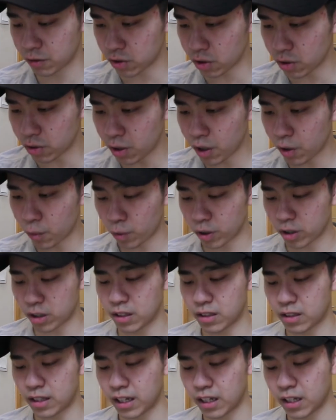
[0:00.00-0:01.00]
So we're
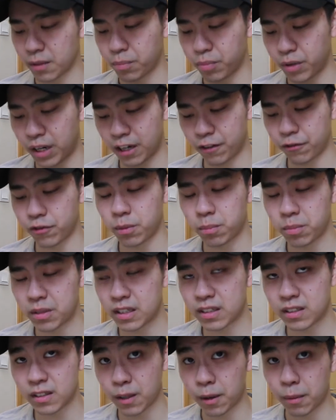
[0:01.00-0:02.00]
gonna take a break from
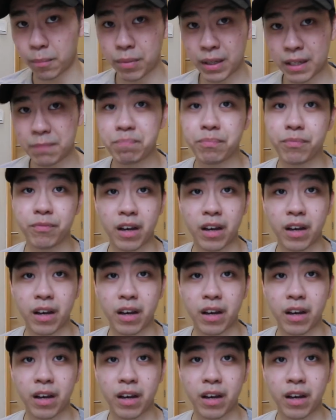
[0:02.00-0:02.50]
this a bit.